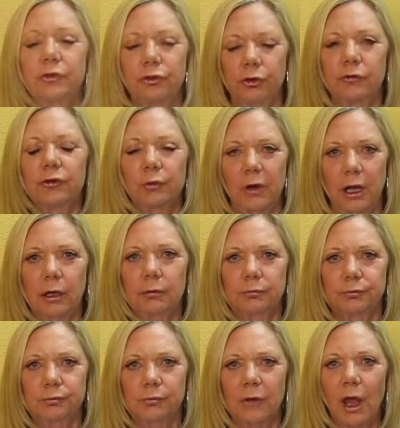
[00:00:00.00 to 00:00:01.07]
a nervous wreck.
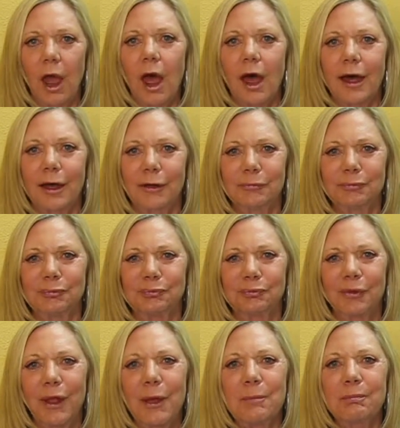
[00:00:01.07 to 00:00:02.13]
Um,
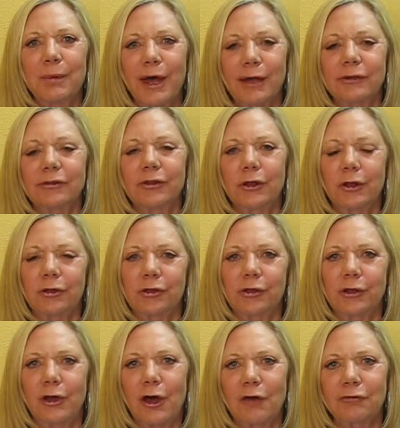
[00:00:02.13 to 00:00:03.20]
but
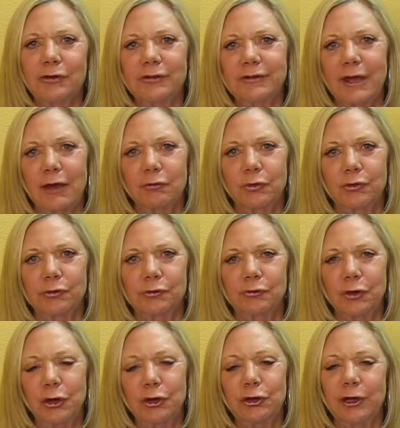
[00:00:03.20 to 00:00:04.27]
the office staff was
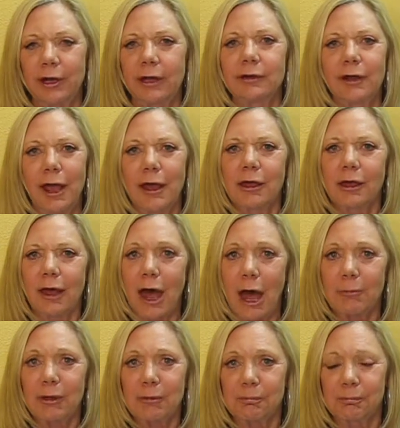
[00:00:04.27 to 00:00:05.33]
very good at
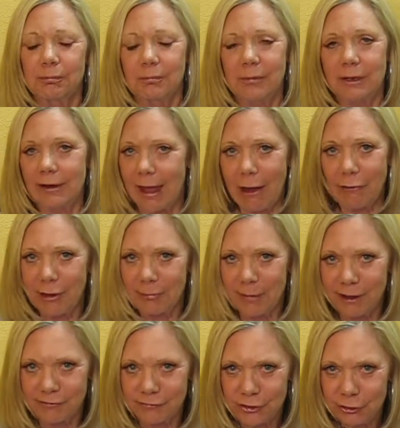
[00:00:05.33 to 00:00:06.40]
calming me down and
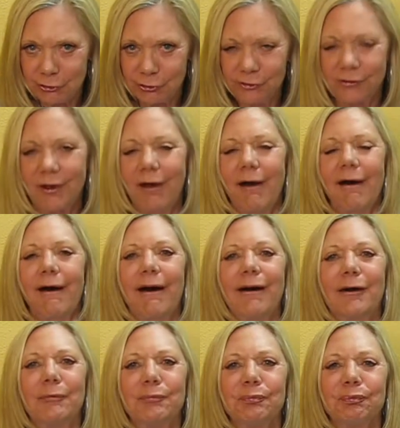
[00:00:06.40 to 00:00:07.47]
my fears.
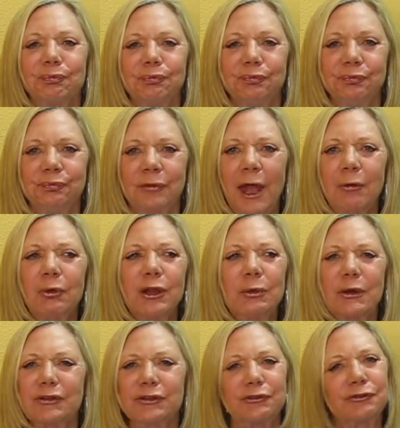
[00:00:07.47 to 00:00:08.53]
I really
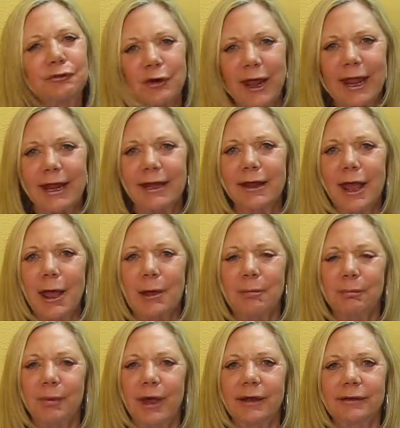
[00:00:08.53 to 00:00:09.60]
wasn't afraid,
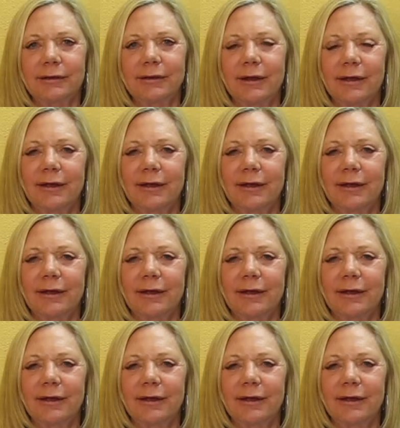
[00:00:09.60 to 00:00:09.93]
but